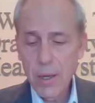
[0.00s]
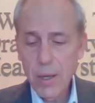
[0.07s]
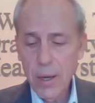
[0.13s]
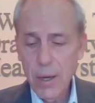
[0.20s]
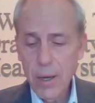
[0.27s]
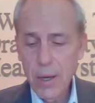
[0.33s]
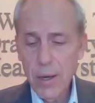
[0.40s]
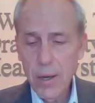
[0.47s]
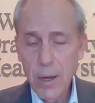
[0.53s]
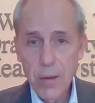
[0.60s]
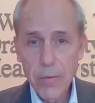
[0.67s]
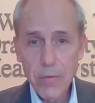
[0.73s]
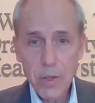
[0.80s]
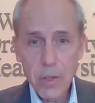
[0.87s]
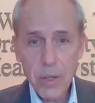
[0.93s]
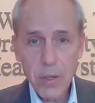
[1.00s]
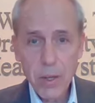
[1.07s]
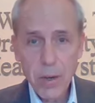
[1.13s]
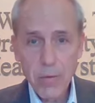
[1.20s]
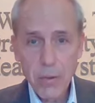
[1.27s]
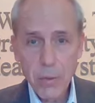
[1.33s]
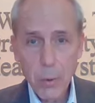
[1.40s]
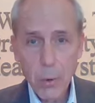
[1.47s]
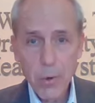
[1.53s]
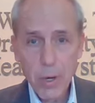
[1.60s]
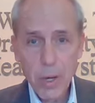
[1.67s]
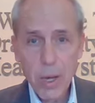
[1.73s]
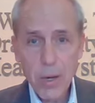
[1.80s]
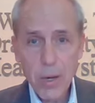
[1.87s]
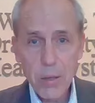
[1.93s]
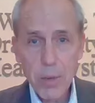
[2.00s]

of the Polk County